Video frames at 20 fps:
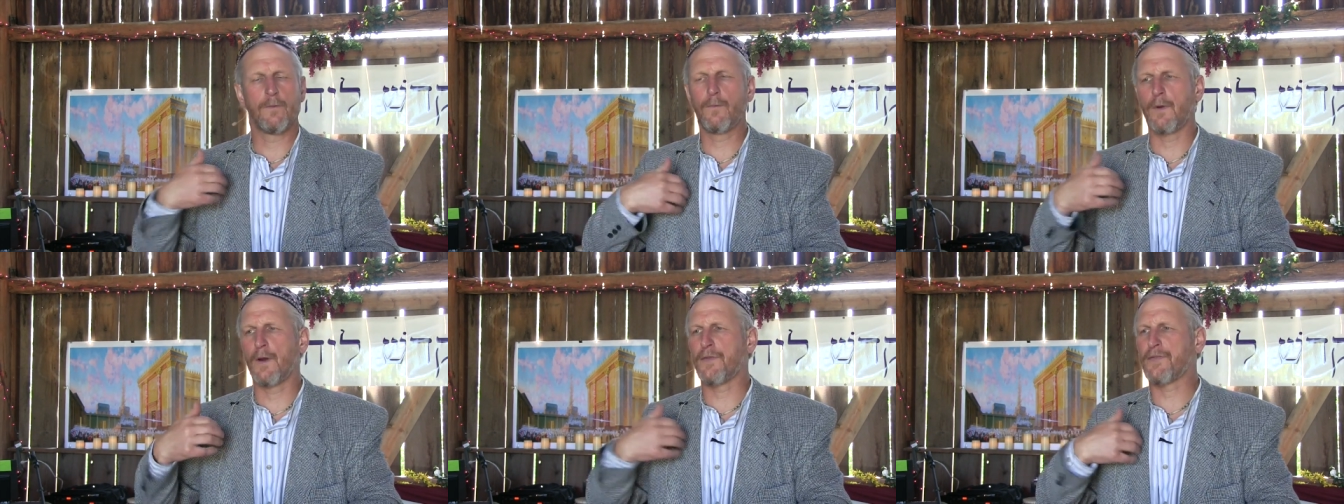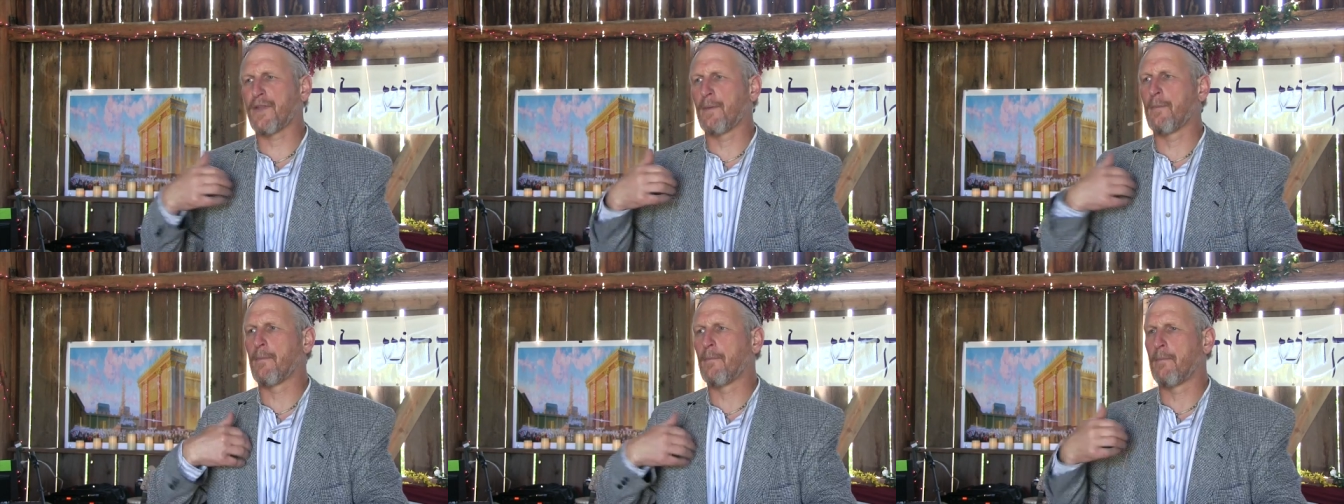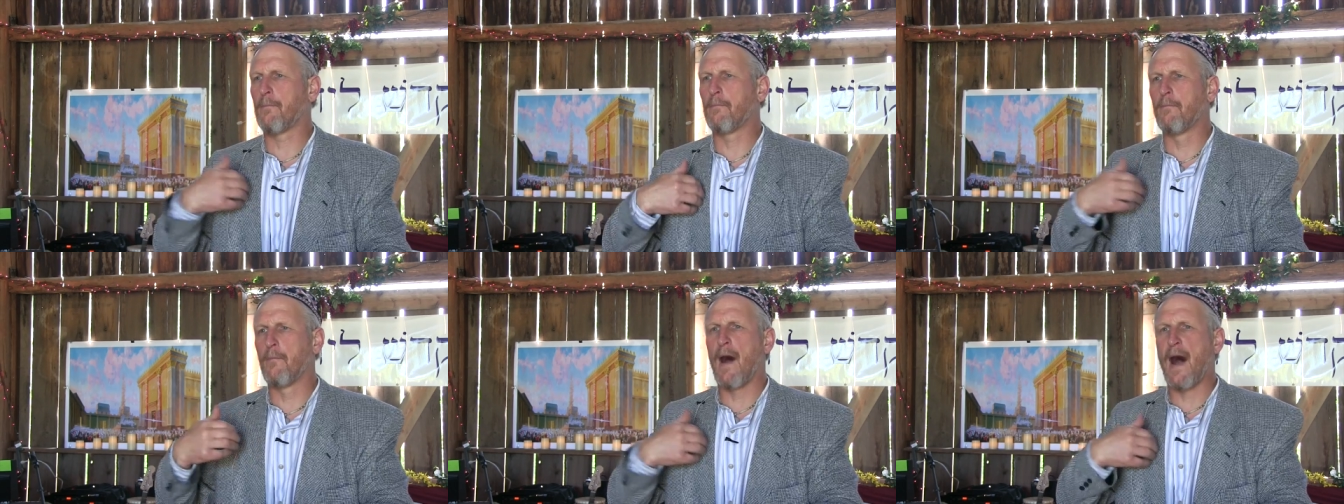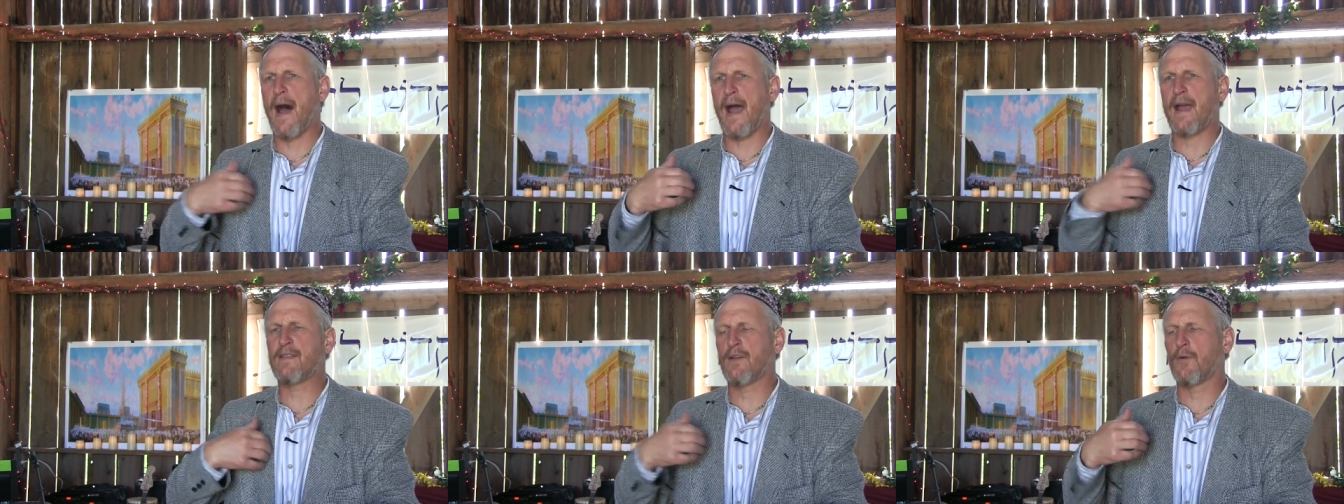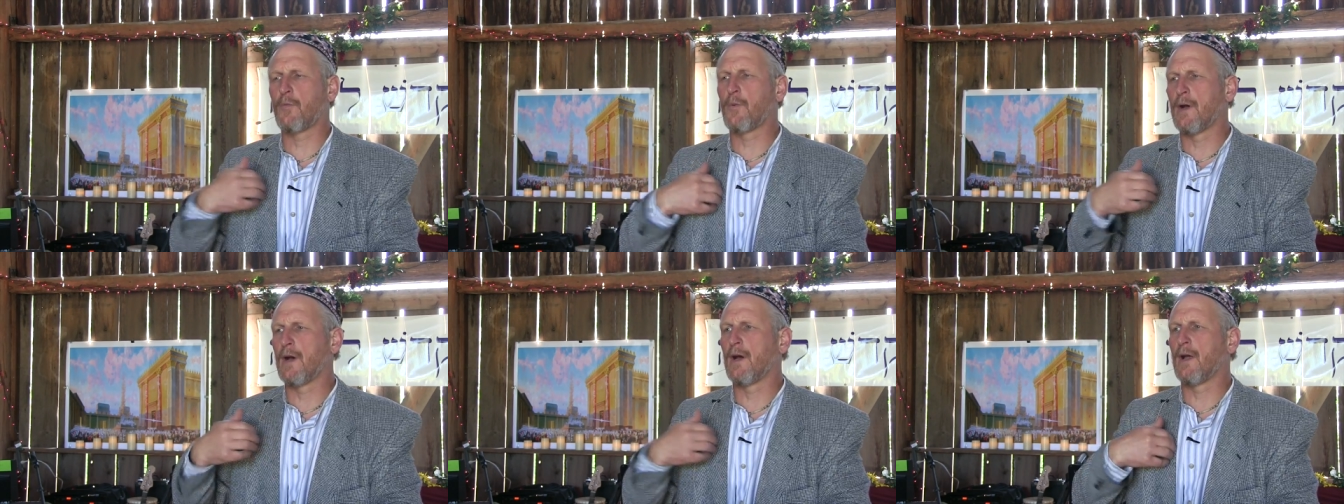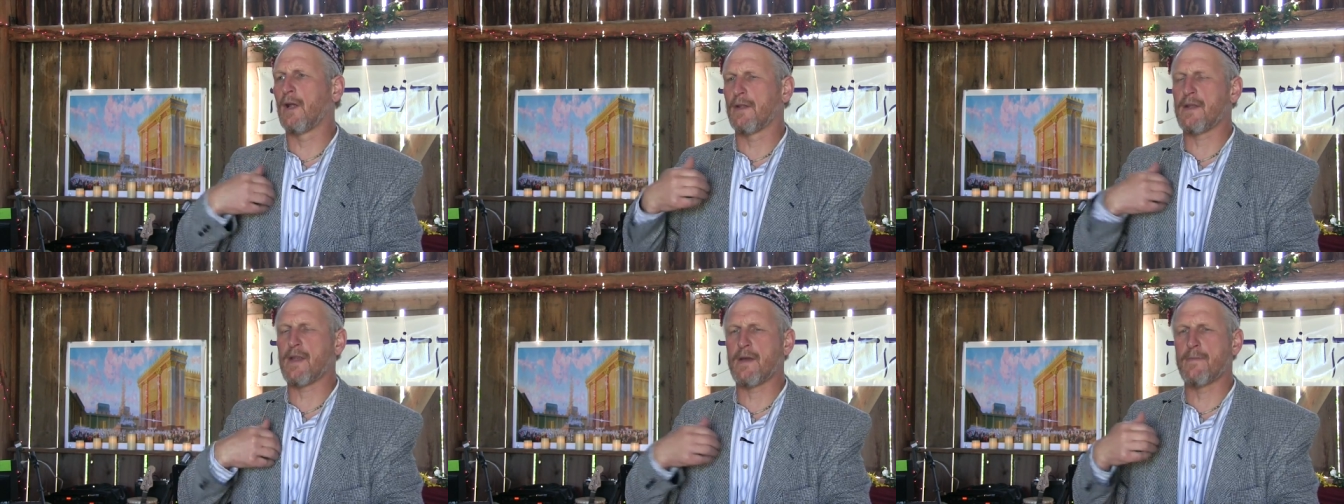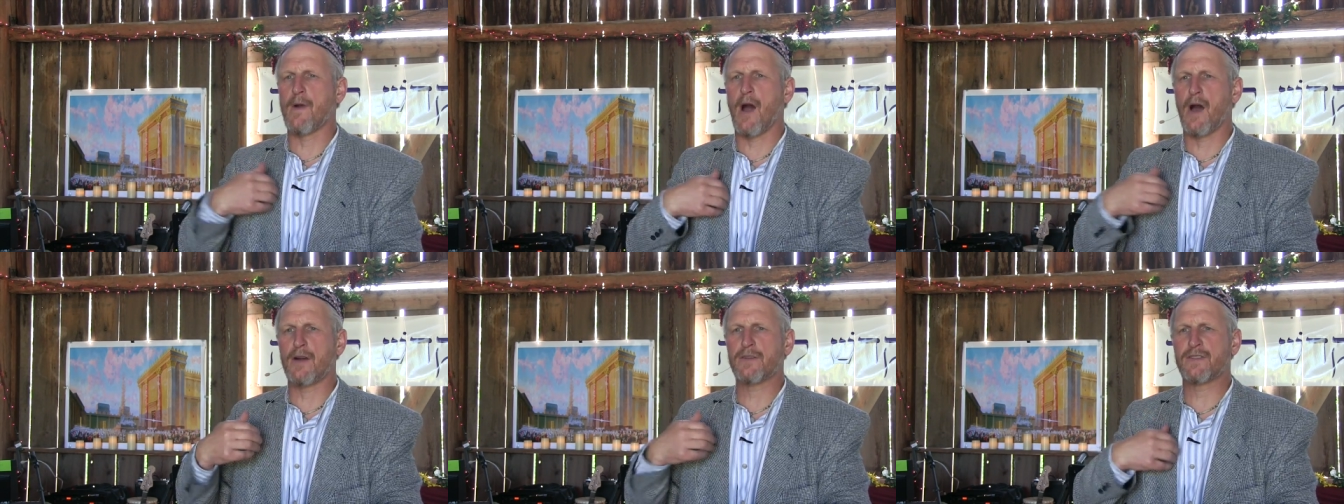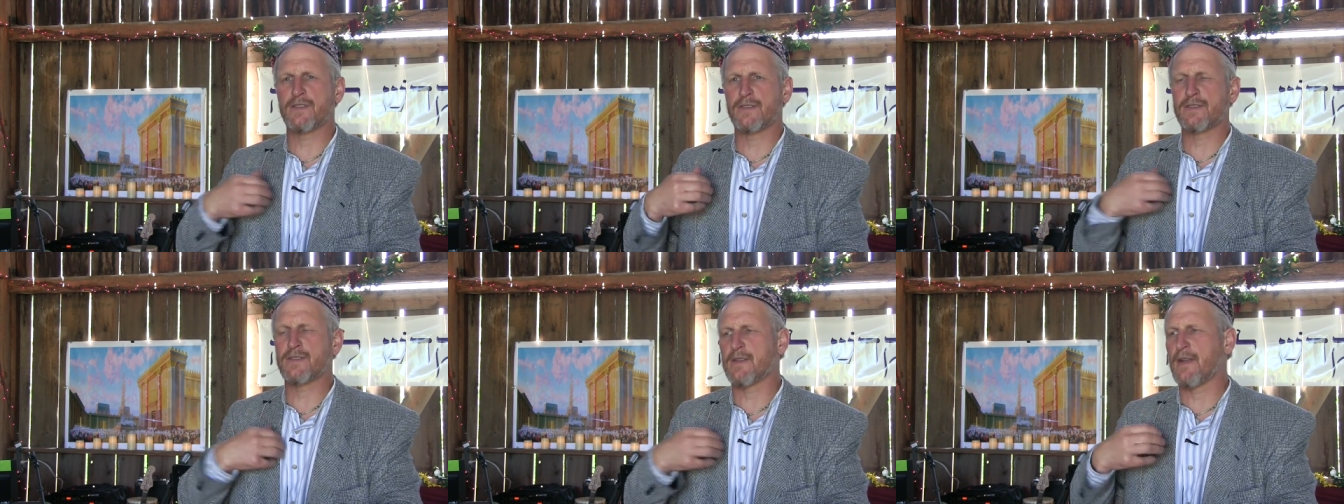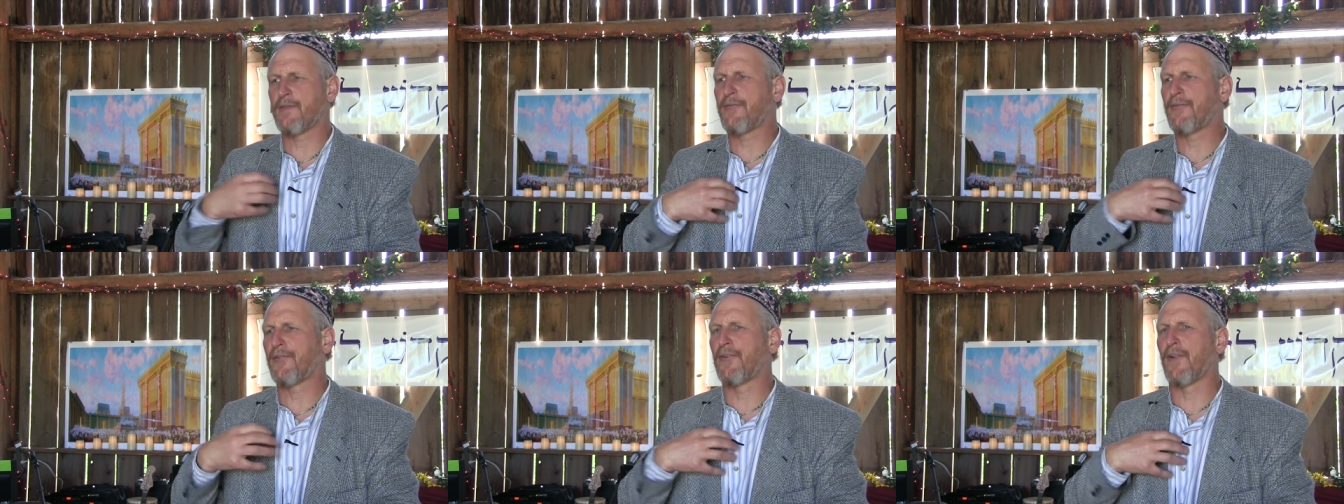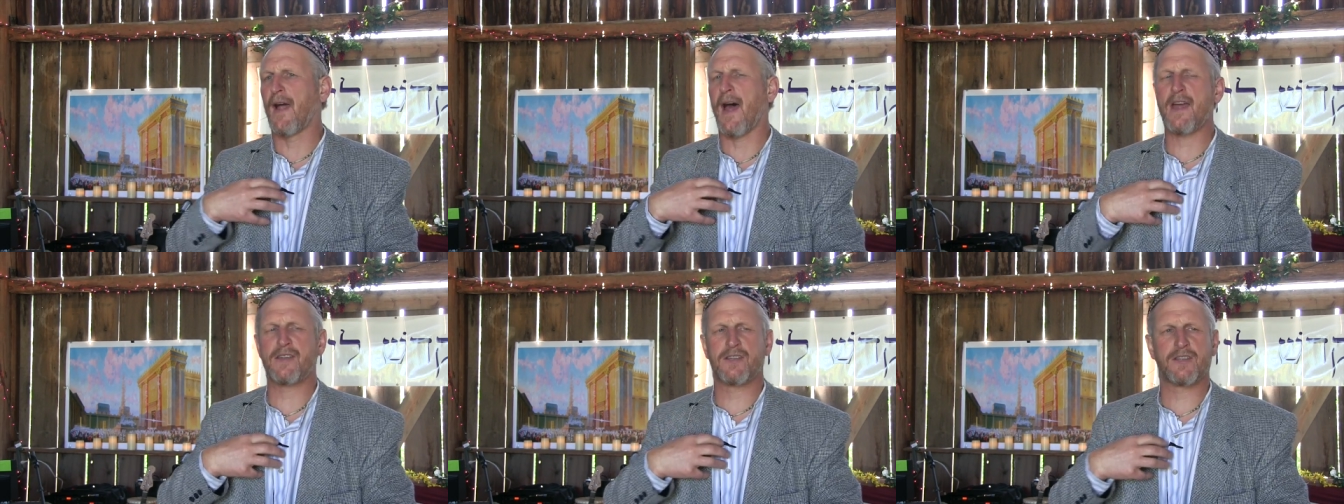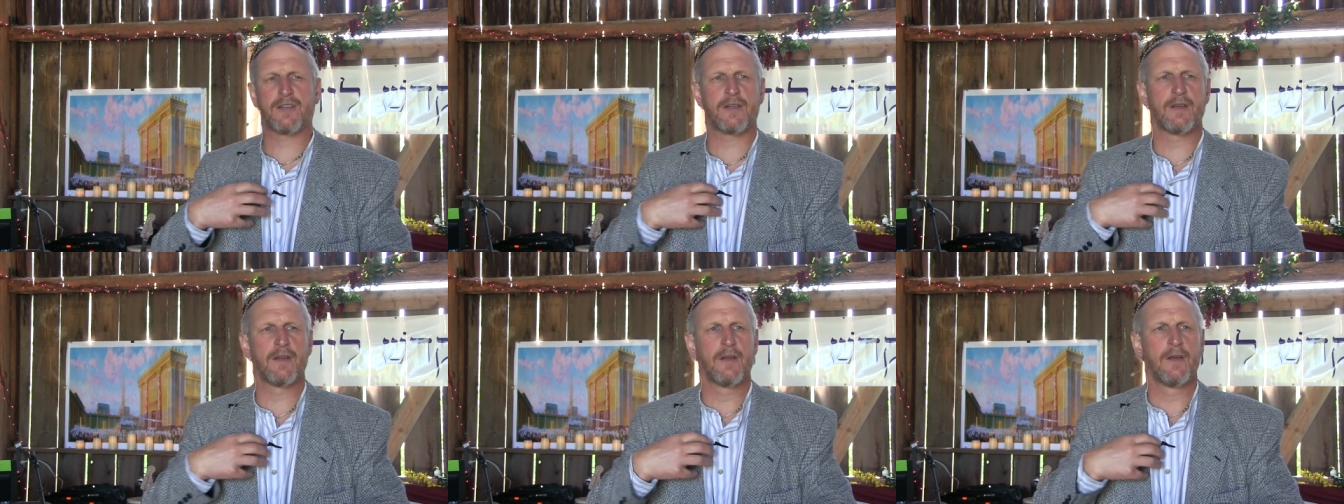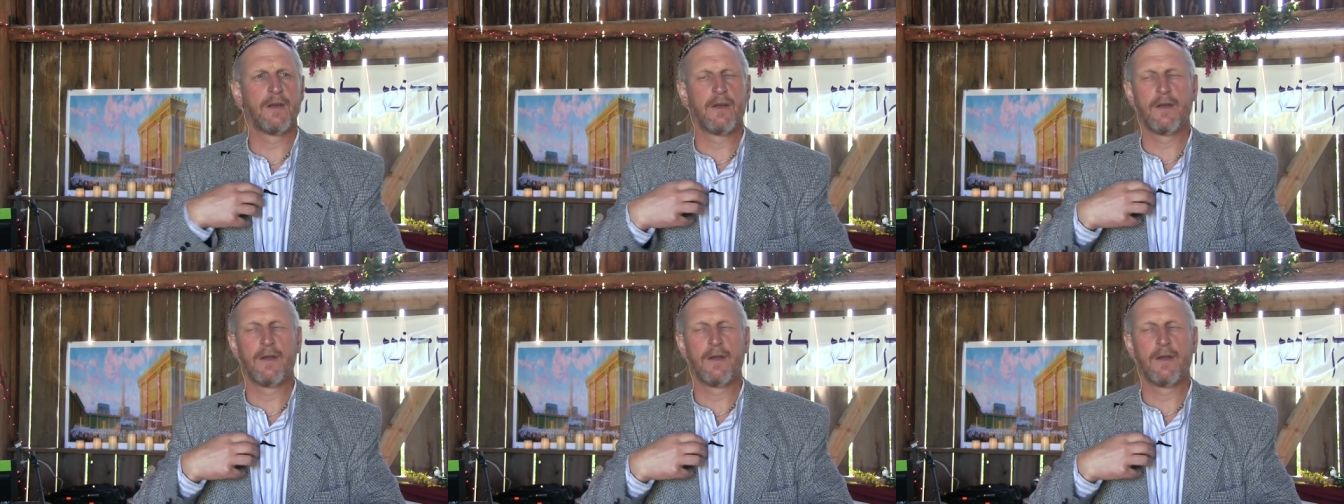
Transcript: with the mind, the will, and the emotions and the flesh